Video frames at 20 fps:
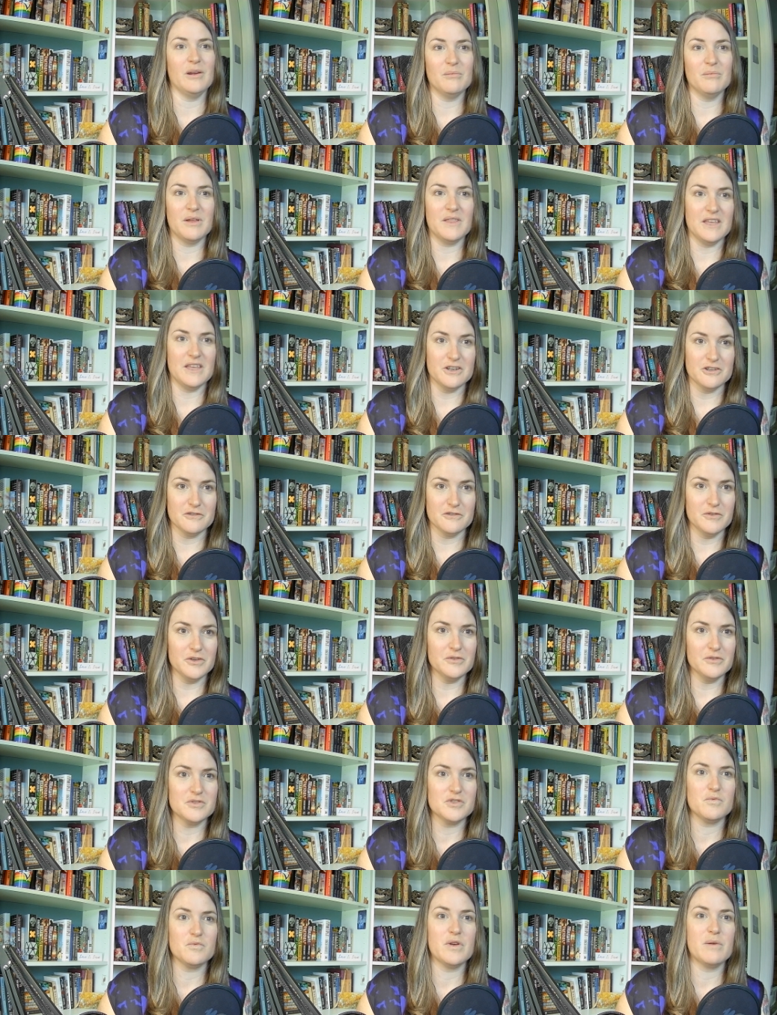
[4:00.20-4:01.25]
by the
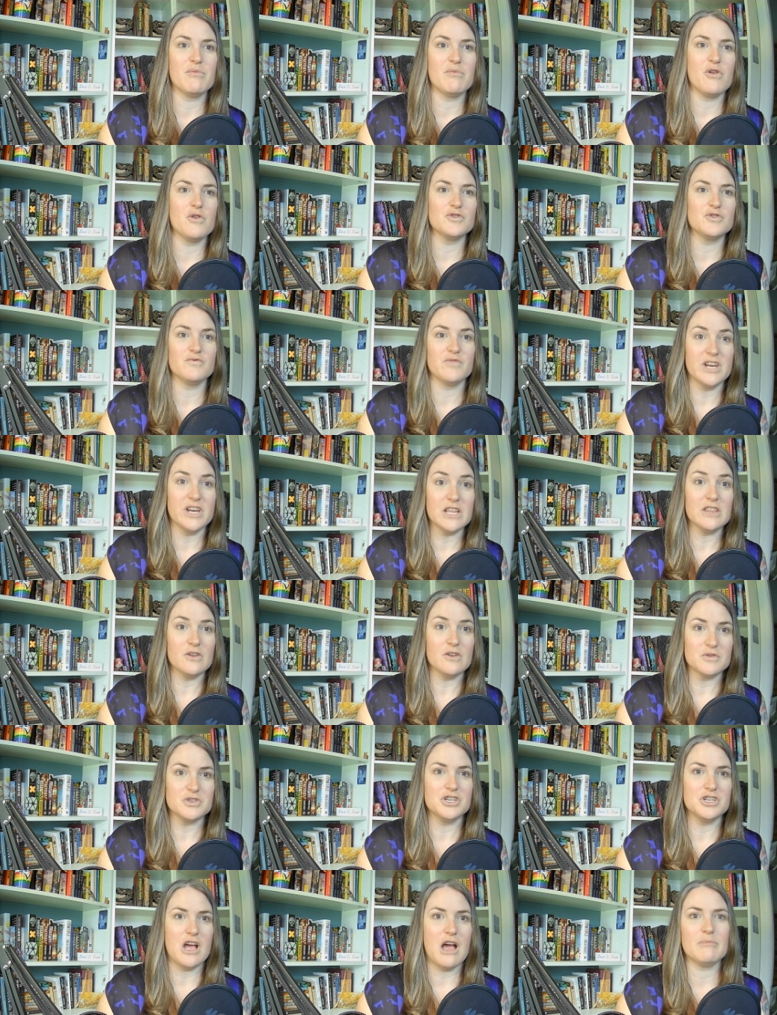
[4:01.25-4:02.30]
interviews, we approach reading
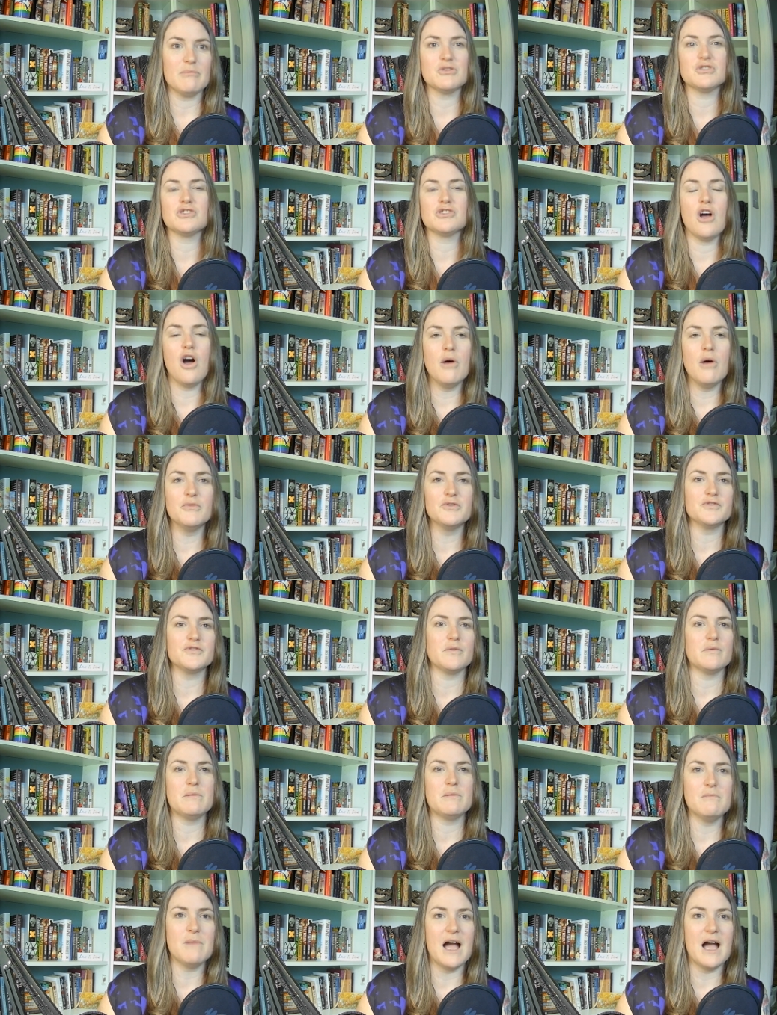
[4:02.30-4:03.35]
those chapters almost from
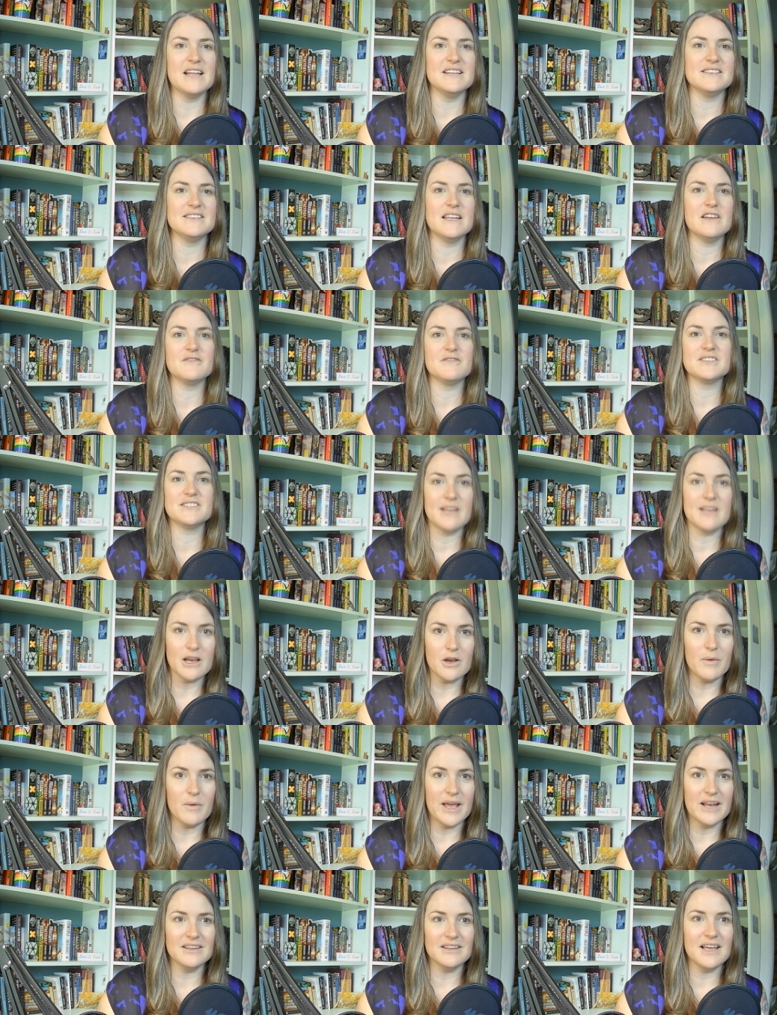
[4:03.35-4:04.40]
the mindset of
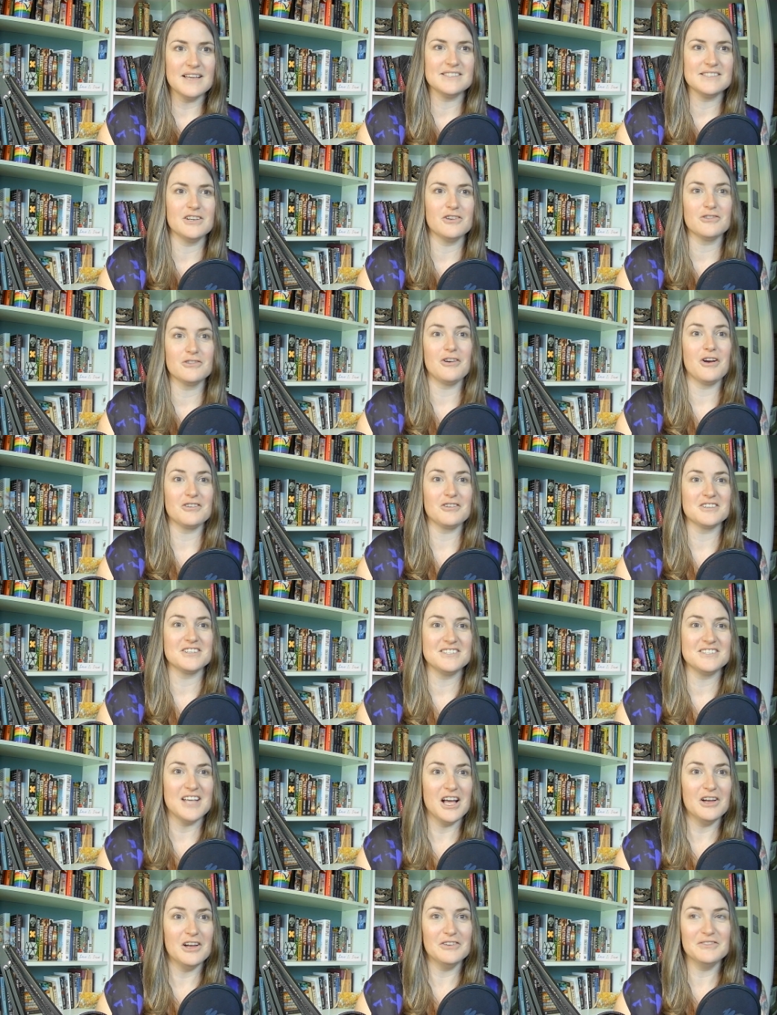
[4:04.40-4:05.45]
psychoanalyzing her
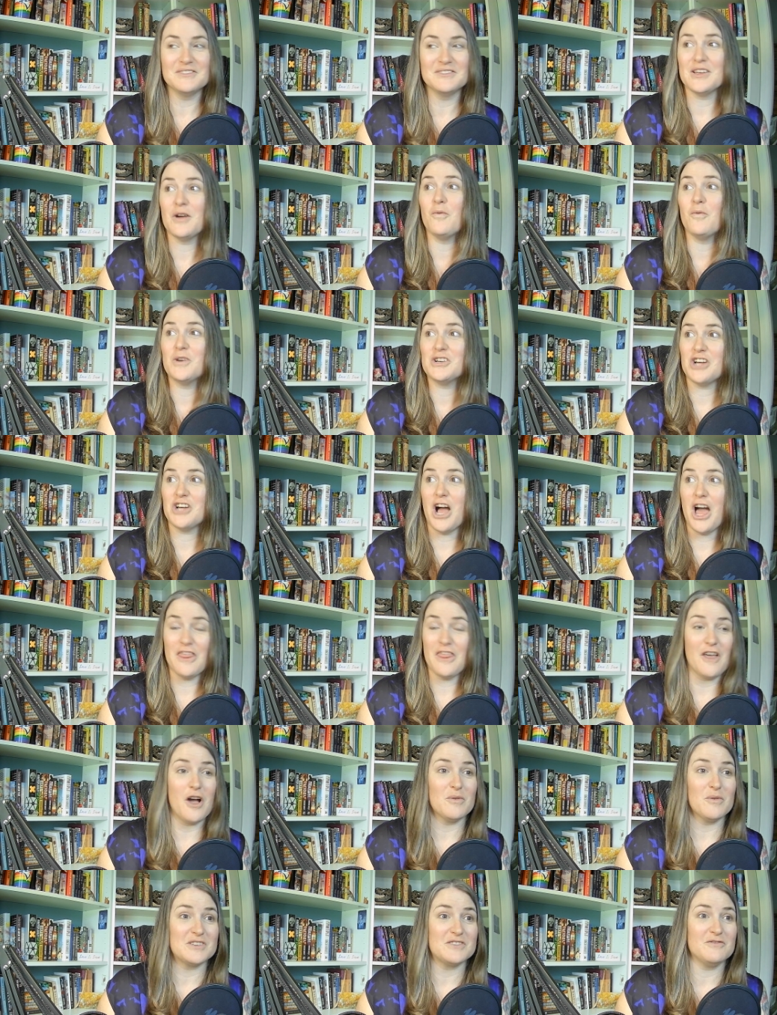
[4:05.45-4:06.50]
ourselves, which I
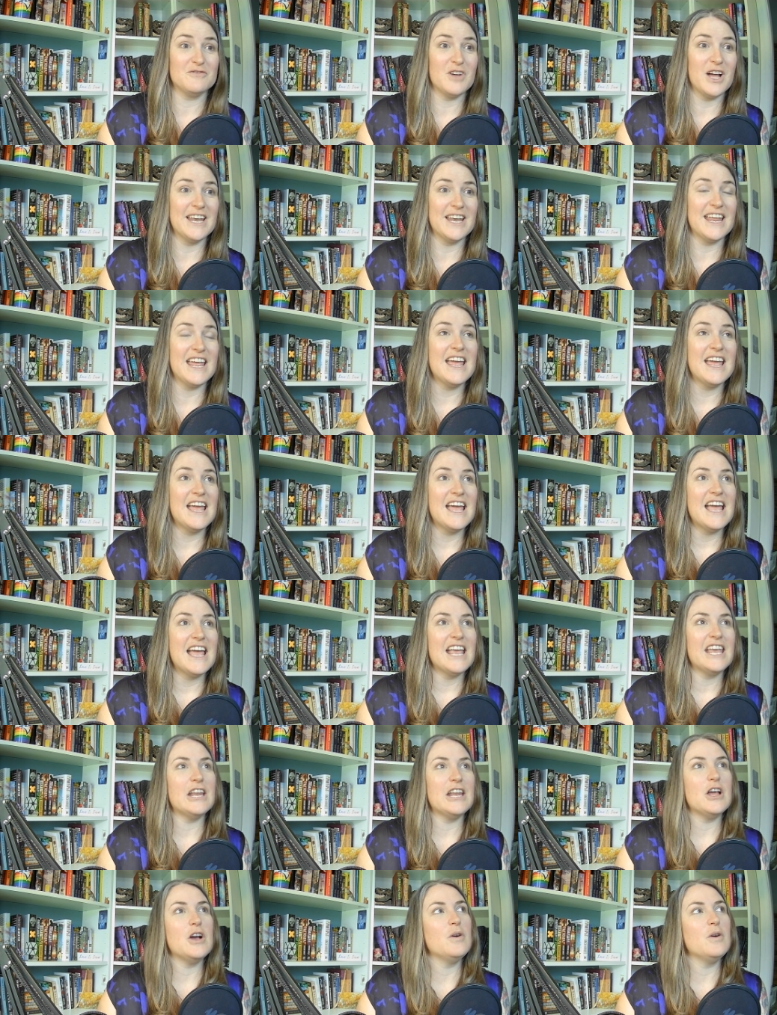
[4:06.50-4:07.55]
thought was fun
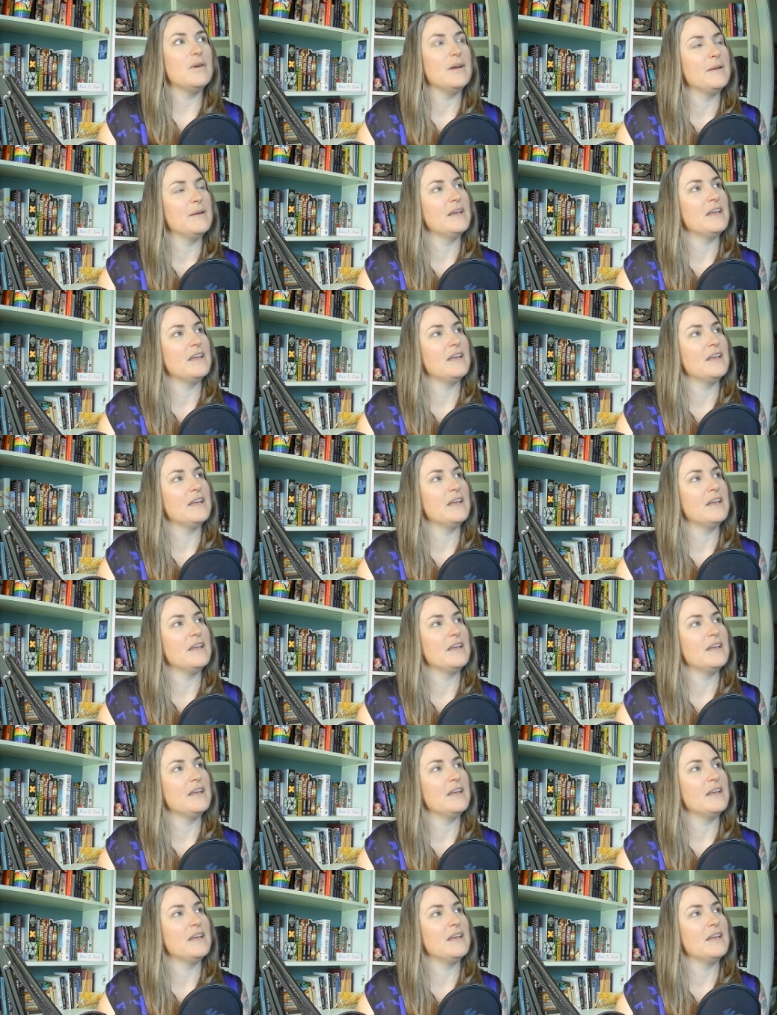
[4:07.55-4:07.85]
you know,